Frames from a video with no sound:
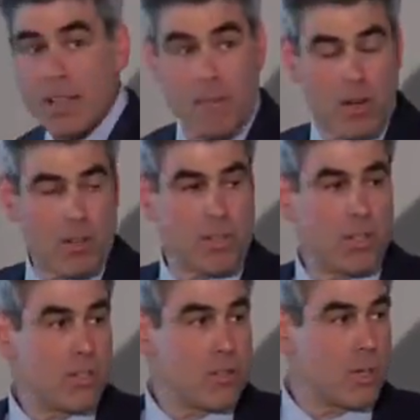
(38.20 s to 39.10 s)
the most.
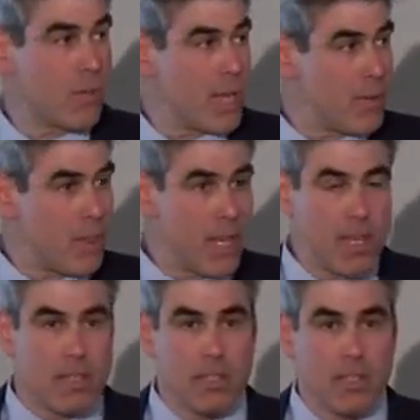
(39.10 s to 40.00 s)
Do you agree with
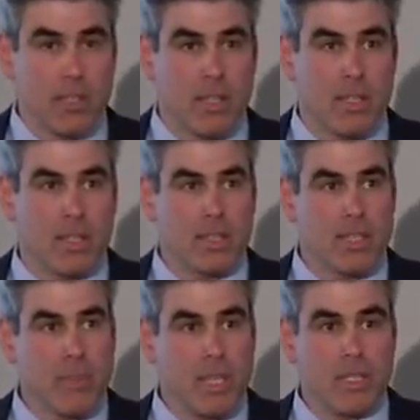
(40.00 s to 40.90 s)
that? A
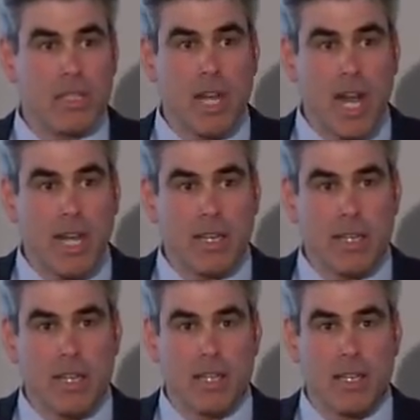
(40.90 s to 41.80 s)
little bit? A lot?
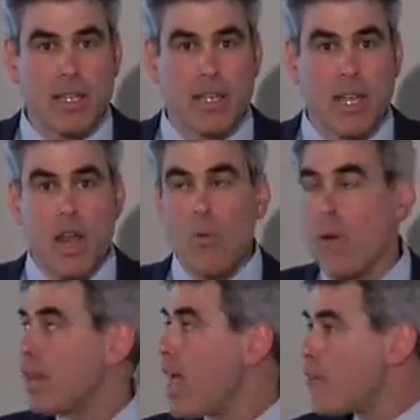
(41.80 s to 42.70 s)

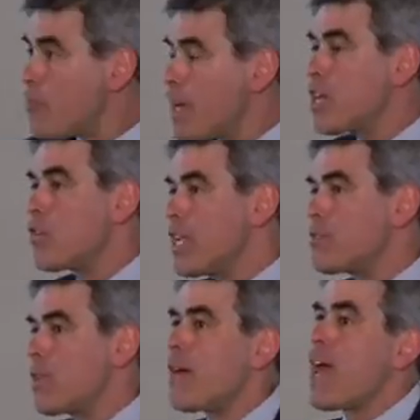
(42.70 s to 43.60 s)
Well, everybody
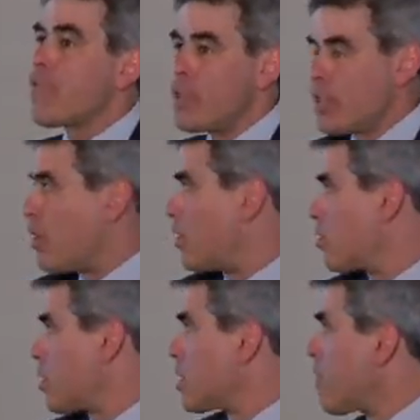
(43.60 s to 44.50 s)
agrees with, on average, all
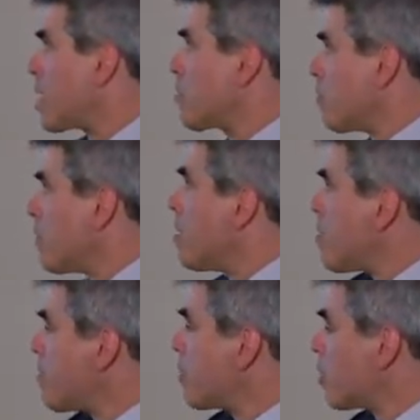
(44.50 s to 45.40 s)
across the spectrum,
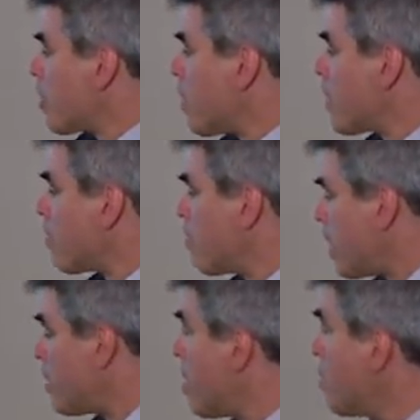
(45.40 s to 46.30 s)
people agree with it.
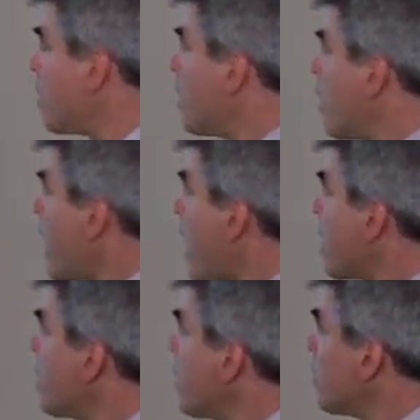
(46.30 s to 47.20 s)
But note
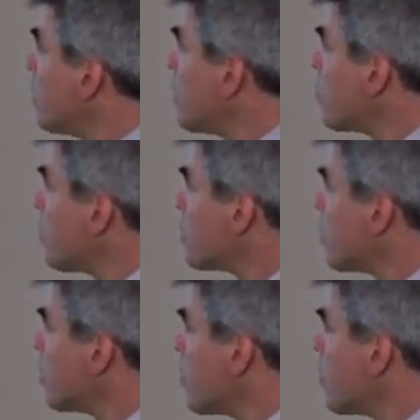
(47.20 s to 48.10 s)
that liberals
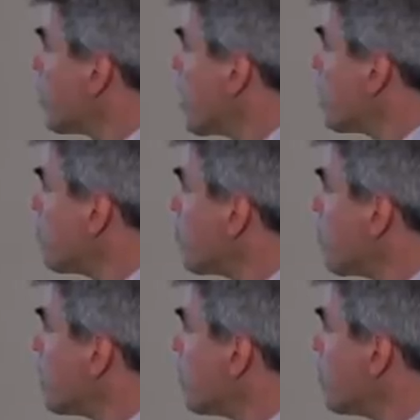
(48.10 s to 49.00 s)
agree with it
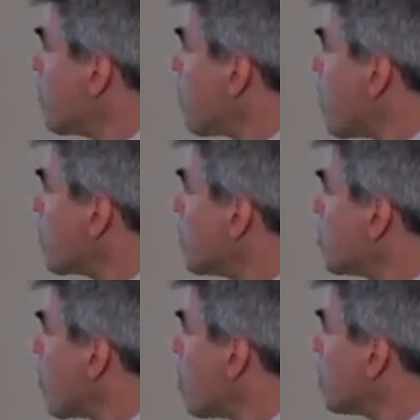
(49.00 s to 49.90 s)
pretty, moderately
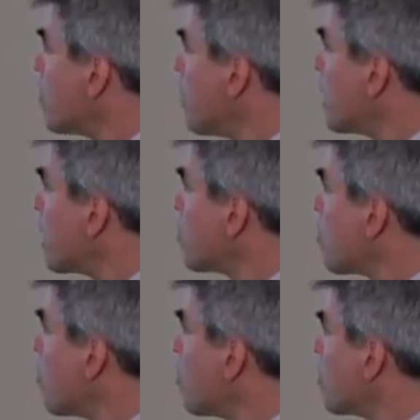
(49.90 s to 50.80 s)
strongly, but it gets
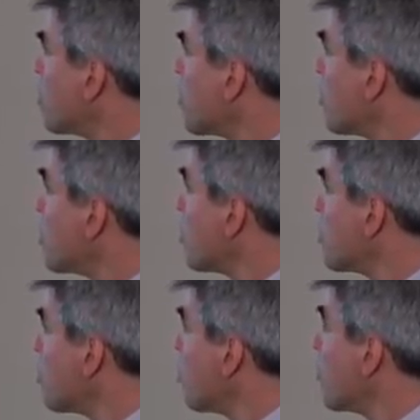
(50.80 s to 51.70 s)
stronger for conservatives. So
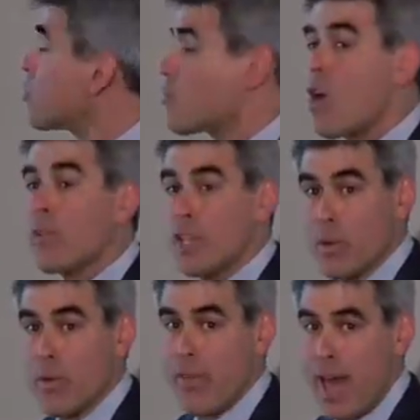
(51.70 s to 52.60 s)
conservatives strongly
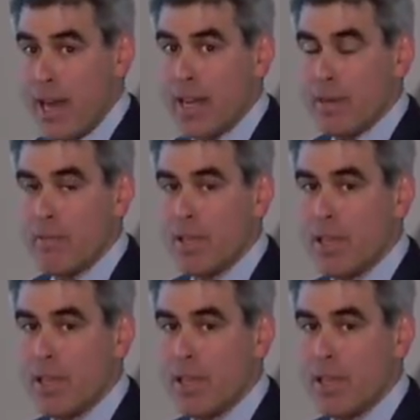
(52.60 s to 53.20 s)
agree with that item.